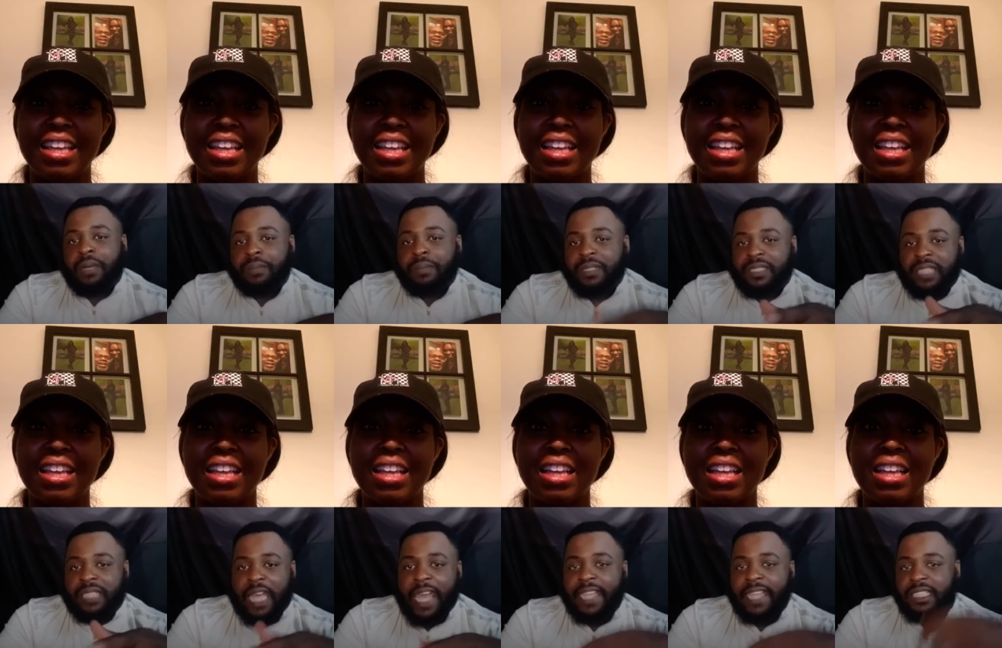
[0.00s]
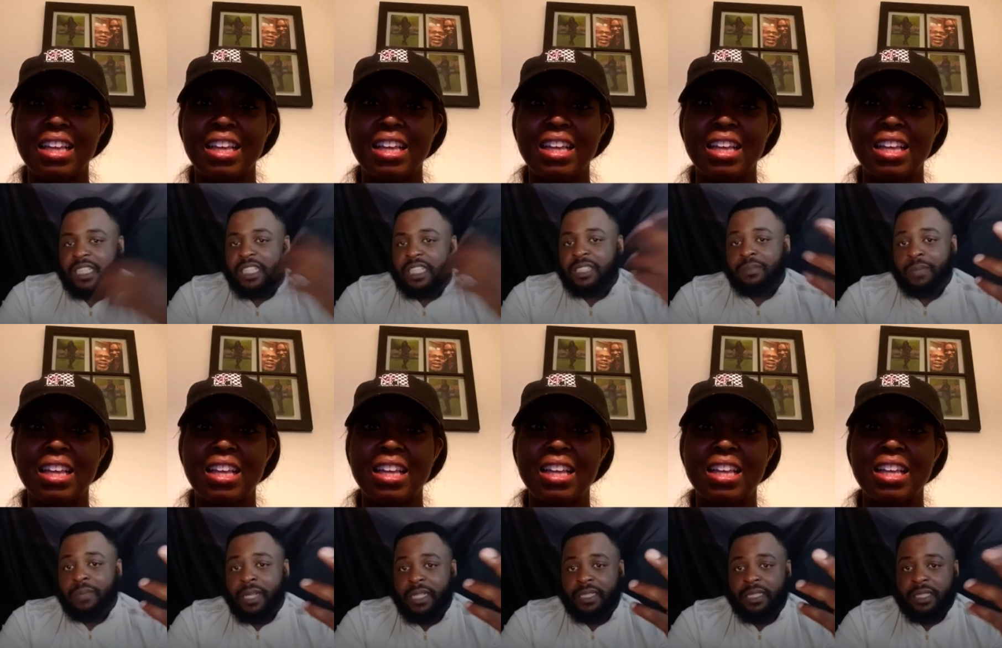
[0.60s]
Speaker 1: publicized as
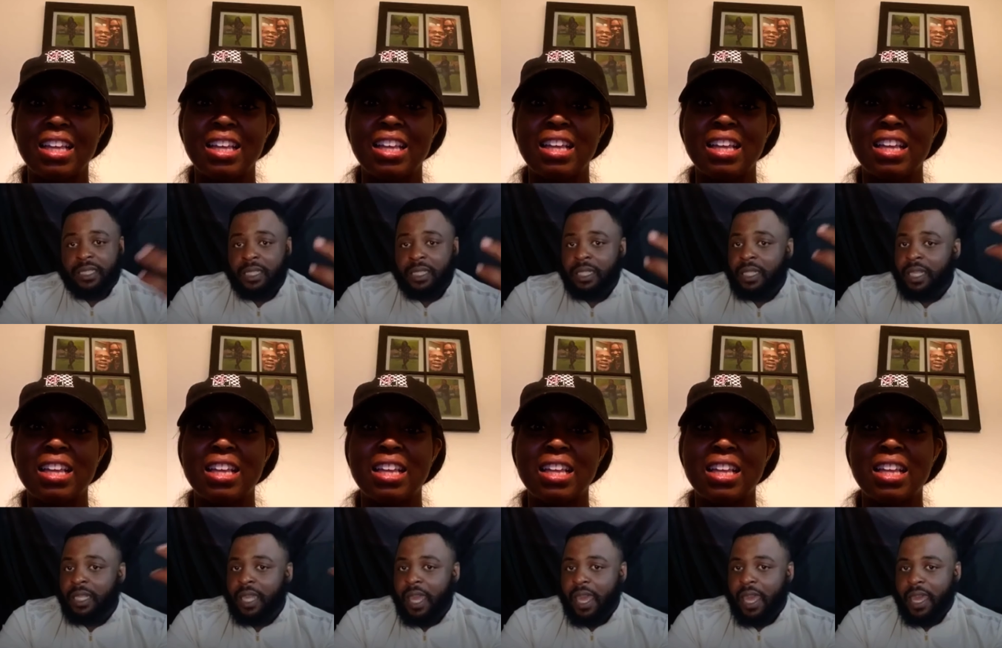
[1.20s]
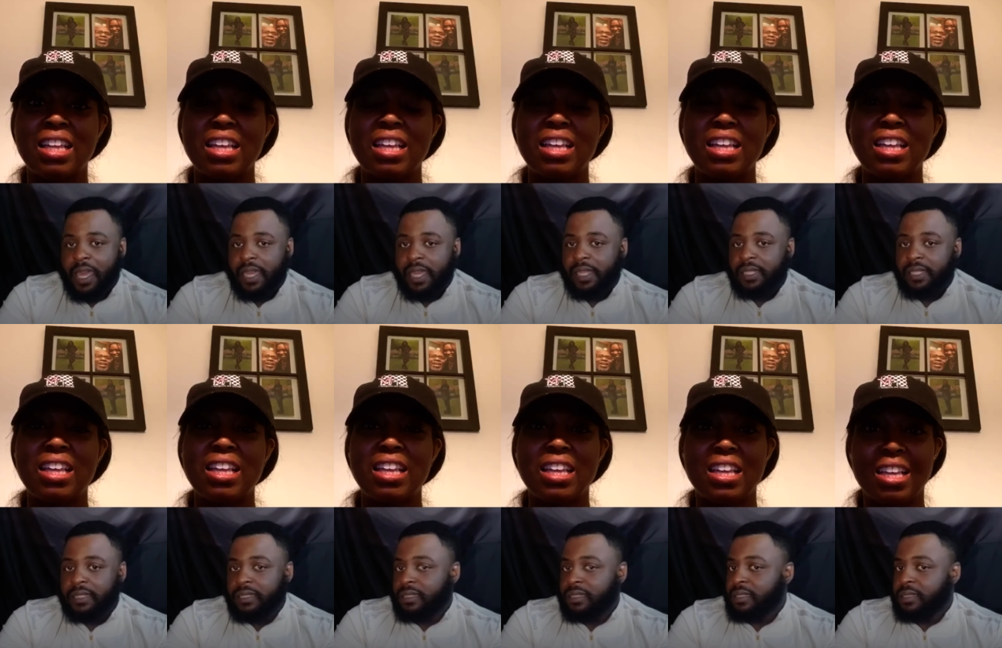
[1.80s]
much
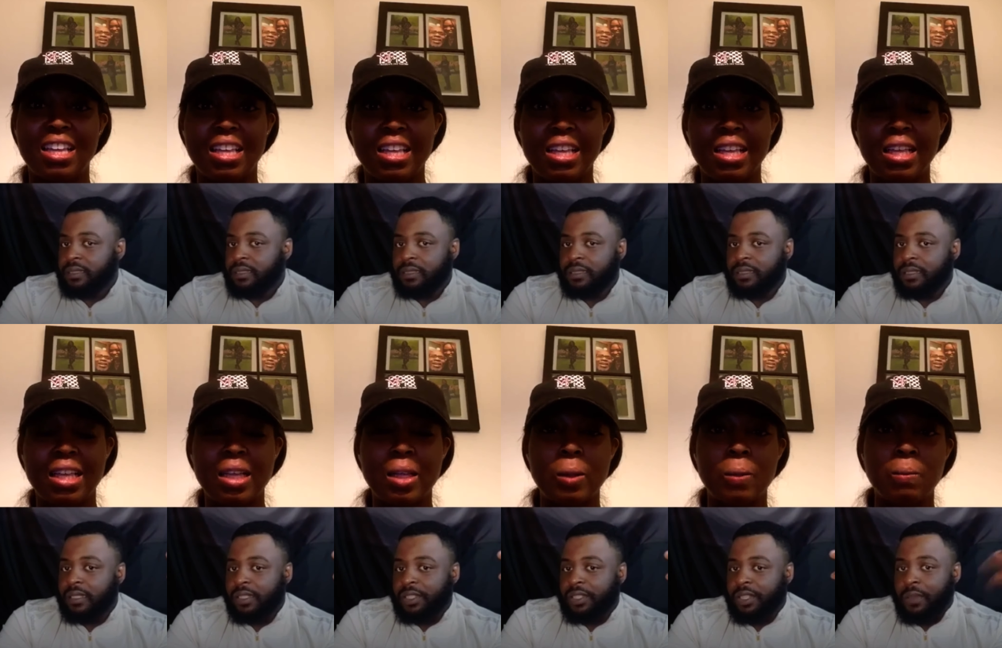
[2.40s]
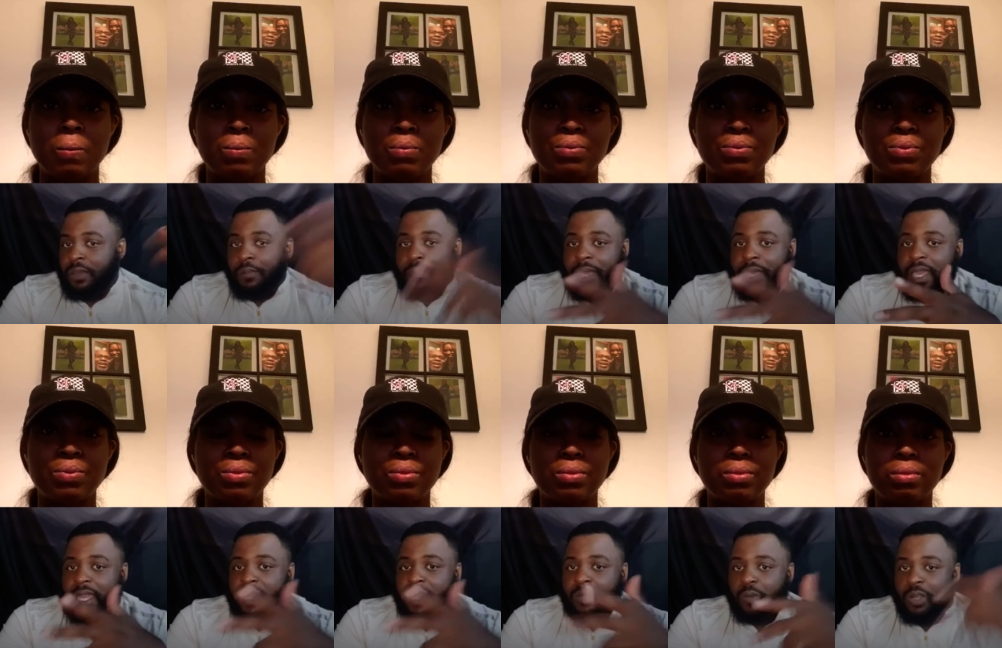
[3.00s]
as the
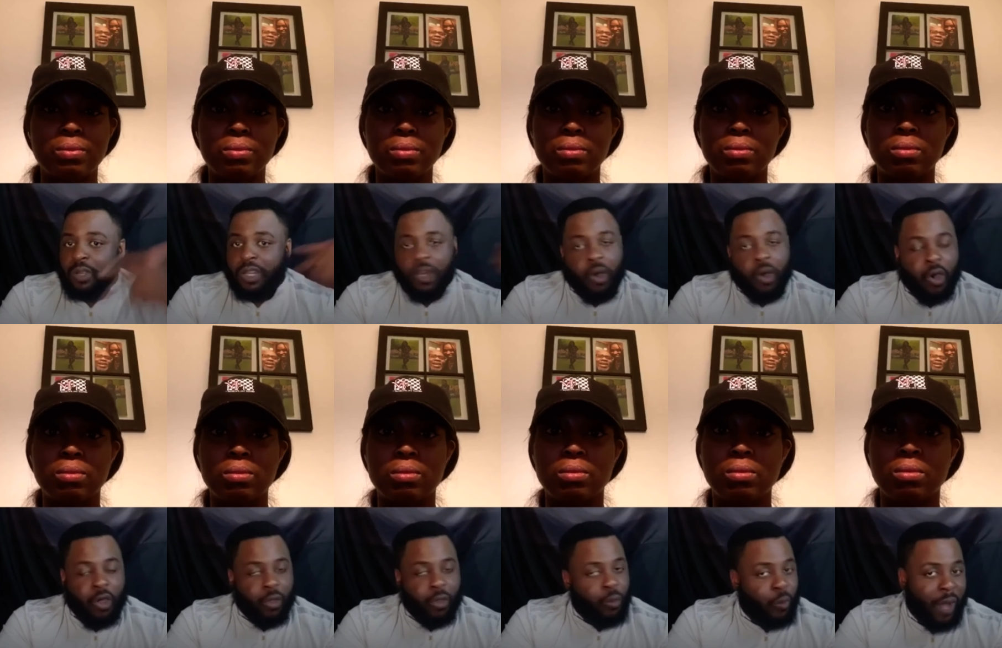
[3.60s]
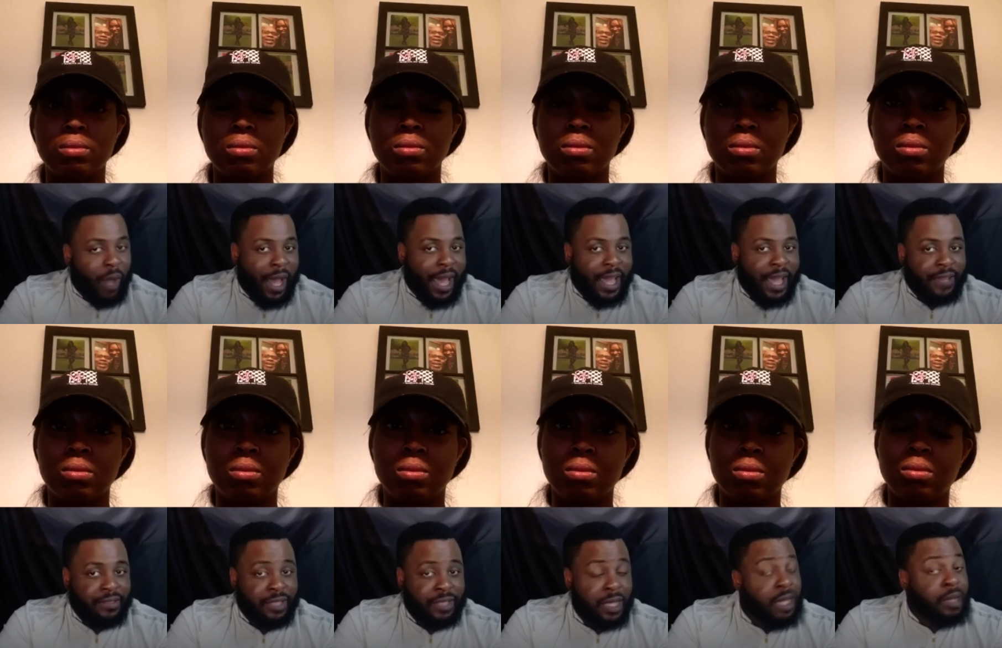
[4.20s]
men with all the
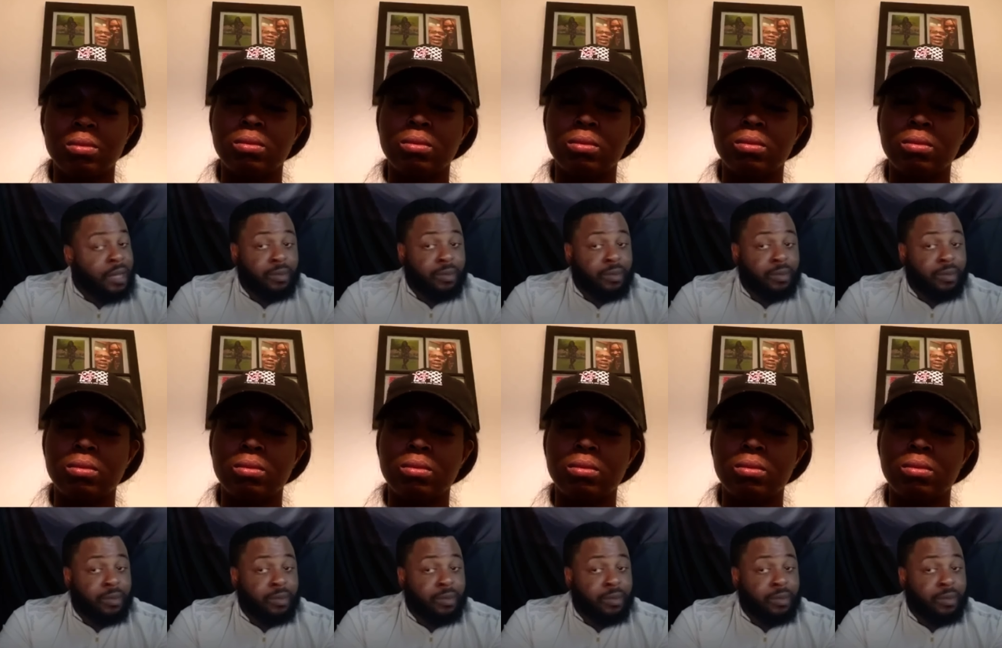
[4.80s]
wives.